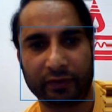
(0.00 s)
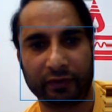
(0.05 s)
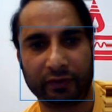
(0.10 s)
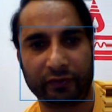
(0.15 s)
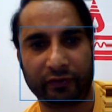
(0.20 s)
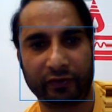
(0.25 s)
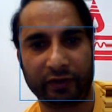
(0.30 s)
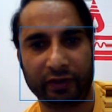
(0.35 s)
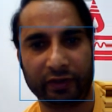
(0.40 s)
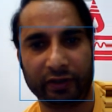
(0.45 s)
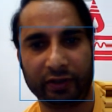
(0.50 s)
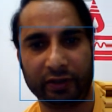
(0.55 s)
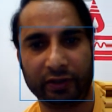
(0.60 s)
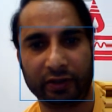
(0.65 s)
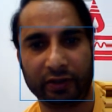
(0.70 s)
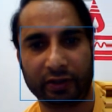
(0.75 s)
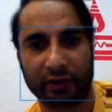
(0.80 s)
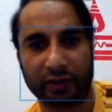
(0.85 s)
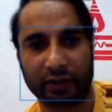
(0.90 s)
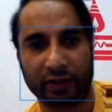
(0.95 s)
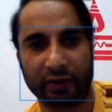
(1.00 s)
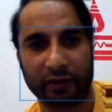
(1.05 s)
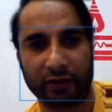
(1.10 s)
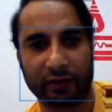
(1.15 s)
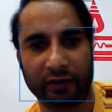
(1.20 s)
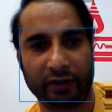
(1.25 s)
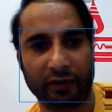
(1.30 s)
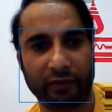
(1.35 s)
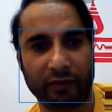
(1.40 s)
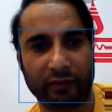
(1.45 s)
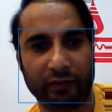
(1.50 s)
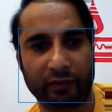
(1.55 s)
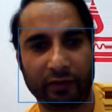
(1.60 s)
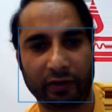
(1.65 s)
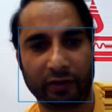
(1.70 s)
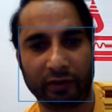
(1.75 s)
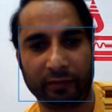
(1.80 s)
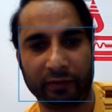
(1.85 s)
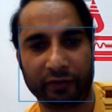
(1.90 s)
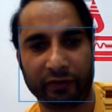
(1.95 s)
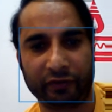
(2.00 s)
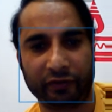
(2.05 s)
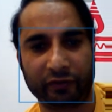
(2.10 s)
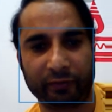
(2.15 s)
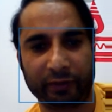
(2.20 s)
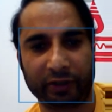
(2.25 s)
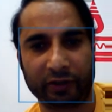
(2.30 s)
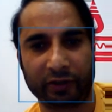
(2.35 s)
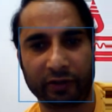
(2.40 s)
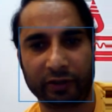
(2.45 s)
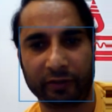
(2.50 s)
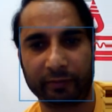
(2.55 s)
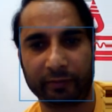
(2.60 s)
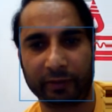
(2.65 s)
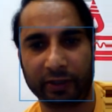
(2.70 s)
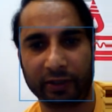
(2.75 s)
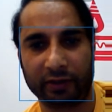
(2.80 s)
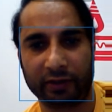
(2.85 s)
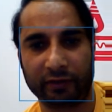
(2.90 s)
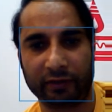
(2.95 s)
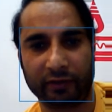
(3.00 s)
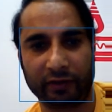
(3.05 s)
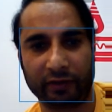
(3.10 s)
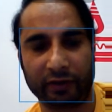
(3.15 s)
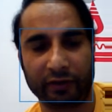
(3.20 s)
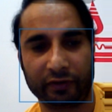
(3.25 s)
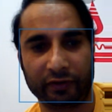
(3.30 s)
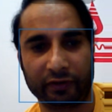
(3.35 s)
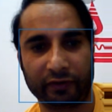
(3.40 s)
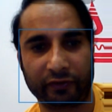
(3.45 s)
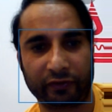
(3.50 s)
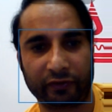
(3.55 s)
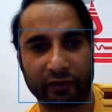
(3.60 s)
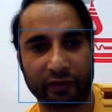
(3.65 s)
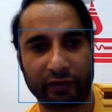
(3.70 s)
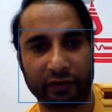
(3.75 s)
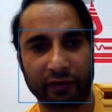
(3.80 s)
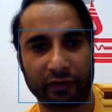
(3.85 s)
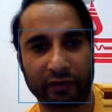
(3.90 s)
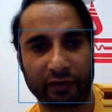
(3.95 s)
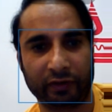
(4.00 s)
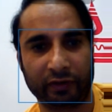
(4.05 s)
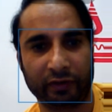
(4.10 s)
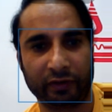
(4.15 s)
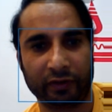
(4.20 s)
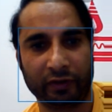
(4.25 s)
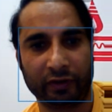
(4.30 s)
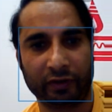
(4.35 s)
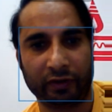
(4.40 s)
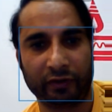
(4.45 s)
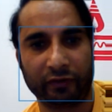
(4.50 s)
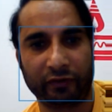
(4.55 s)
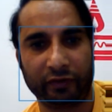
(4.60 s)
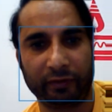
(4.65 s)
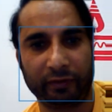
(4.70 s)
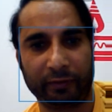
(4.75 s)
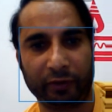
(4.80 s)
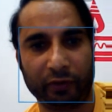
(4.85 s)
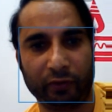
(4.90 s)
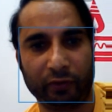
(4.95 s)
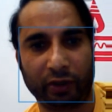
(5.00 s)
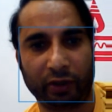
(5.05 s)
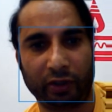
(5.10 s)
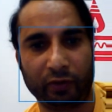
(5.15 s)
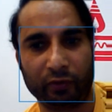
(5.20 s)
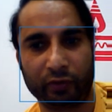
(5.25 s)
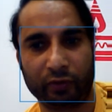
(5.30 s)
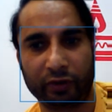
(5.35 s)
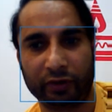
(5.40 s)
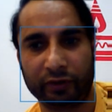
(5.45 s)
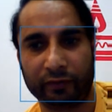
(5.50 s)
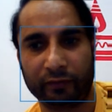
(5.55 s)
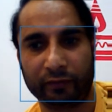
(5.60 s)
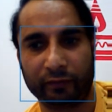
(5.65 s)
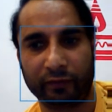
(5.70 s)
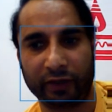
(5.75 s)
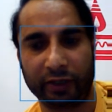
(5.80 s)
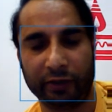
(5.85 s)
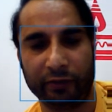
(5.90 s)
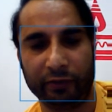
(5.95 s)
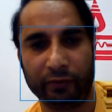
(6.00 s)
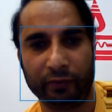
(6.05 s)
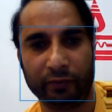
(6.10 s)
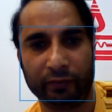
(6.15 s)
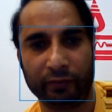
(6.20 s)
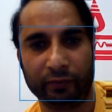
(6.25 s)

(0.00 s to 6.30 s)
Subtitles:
You see clearly how much is my credit balance, this CPU count value.